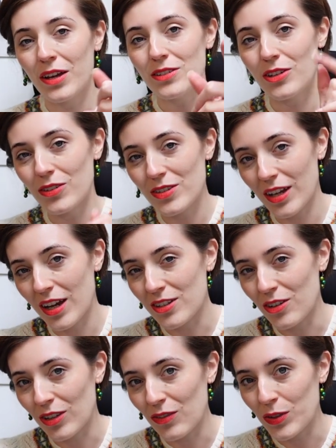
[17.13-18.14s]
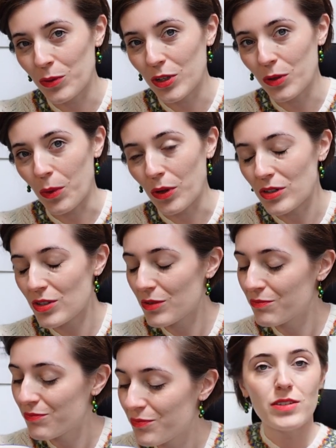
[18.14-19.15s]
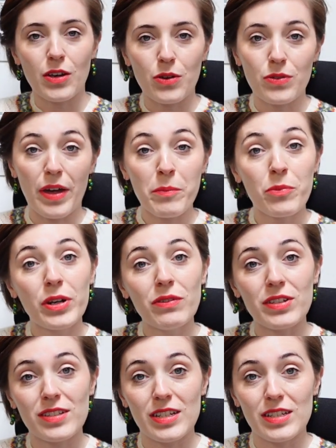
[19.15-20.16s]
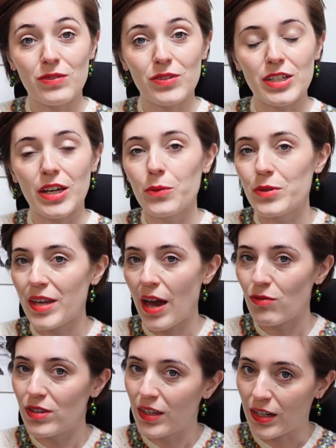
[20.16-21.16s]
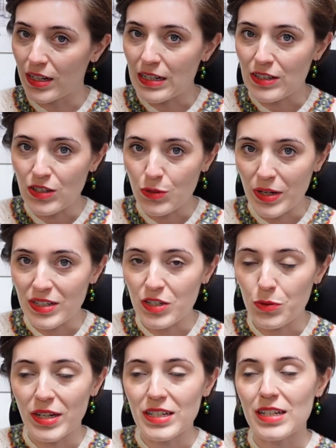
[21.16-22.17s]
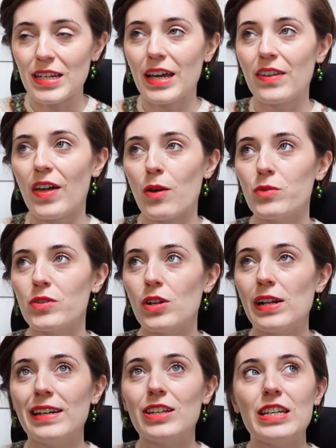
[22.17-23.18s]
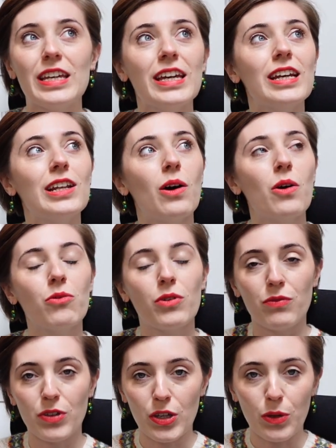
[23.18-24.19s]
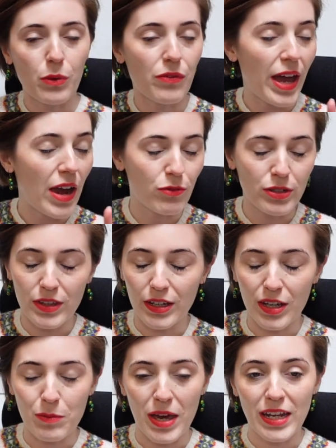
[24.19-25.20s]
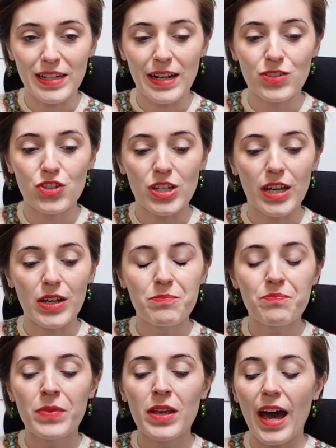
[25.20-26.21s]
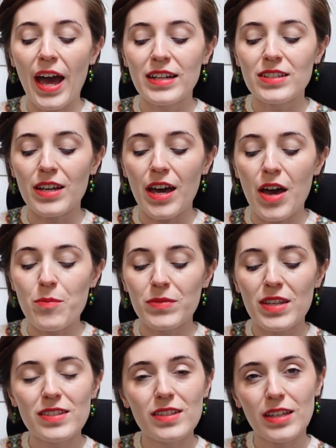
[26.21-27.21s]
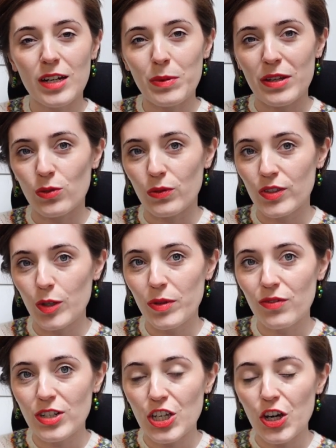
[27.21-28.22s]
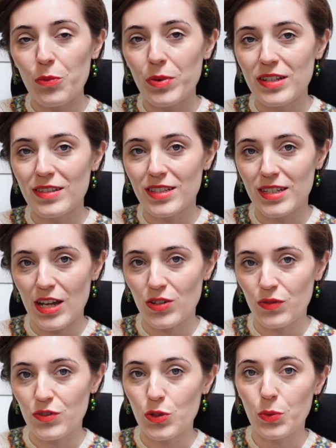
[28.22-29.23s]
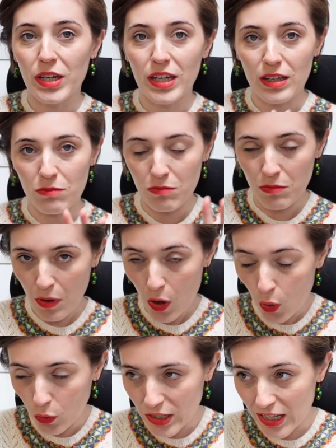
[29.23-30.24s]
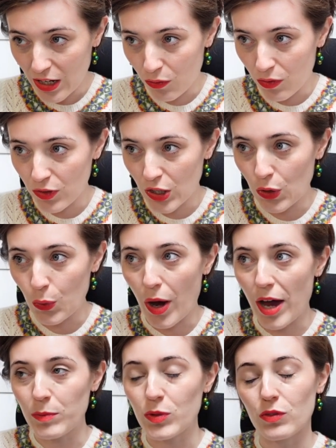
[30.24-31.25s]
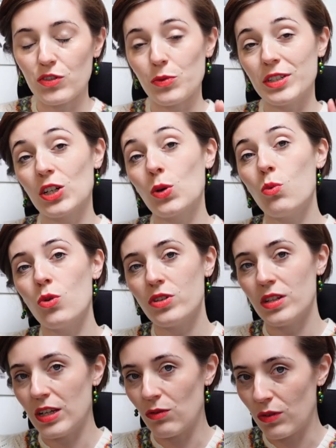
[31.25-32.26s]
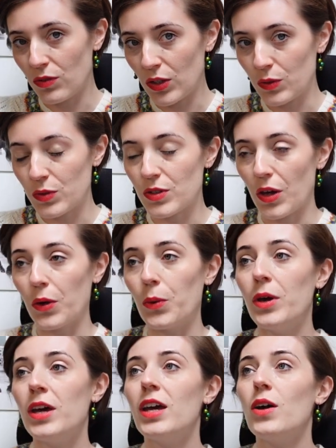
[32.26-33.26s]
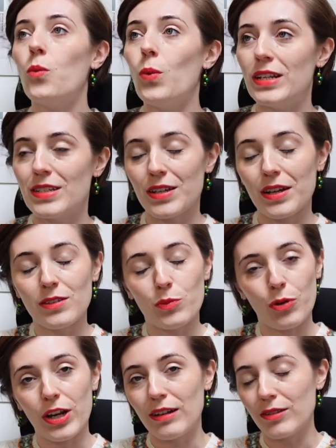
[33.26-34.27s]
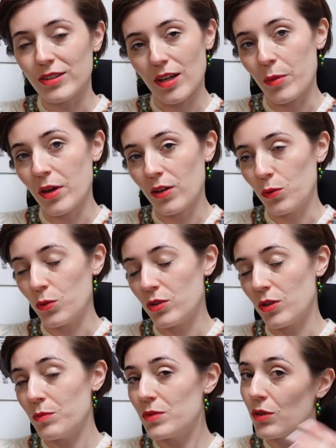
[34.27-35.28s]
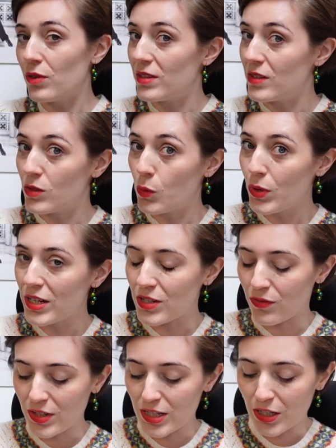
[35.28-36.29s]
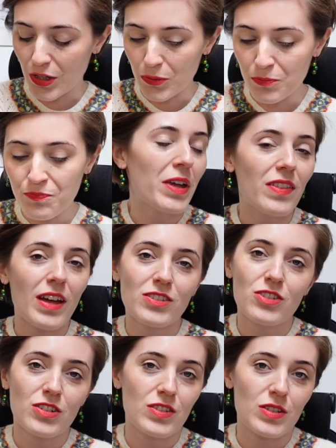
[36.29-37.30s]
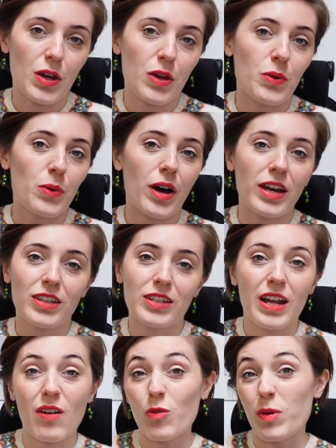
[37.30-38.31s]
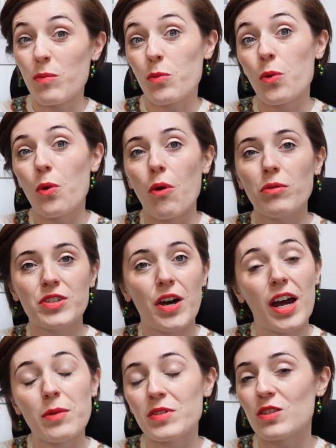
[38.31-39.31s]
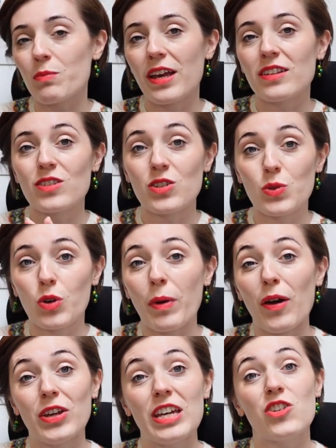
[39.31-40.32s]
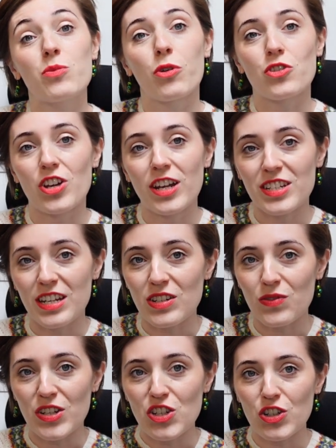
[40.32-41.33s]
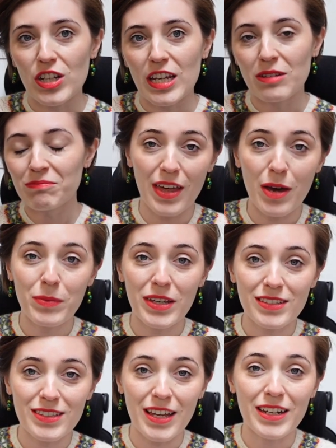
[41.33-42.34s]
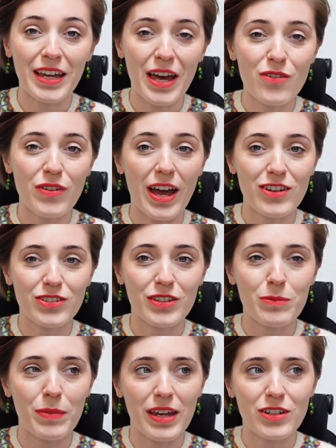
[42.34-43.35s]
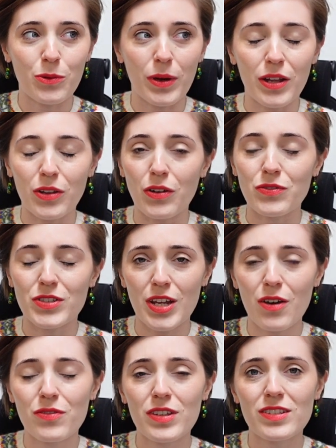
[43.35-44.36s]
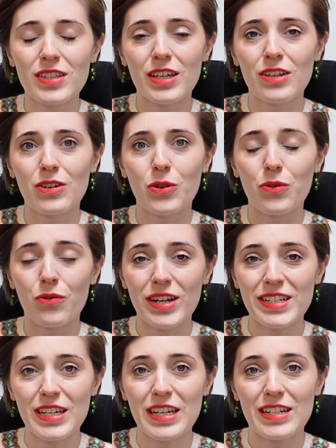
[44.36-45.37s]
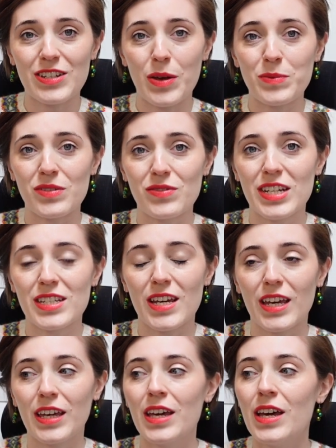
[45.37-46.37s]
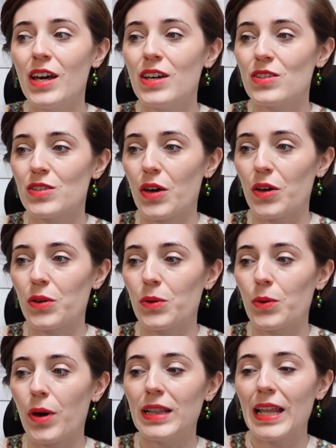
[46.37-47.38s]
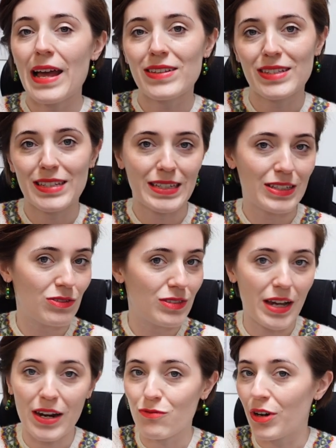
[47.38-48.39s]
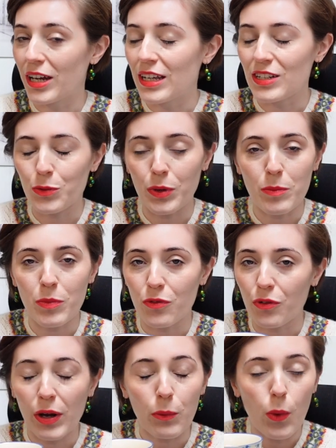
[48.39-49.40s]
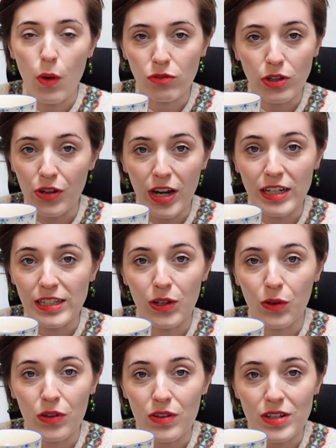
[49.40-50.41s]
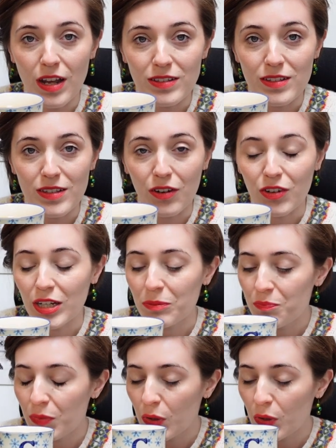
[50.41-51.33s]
Don't say I don't give you what you want. So that previous knitting video was everything I knit in 2020. And that was a year-long review of everything I made last year. And this is going to be a sort of similar video, but instead of doing a whole year review, I'm sort of doing a quarterly review. So winter, spring, summer, and autumn. So this is the winter video. And that's just so I can have a bit more time and space to talk about each project individually. That being said, I have actually made quite a lot of stuff this year already in terms of knitting. So let's dive right into it before I waffle on any longer than necessary.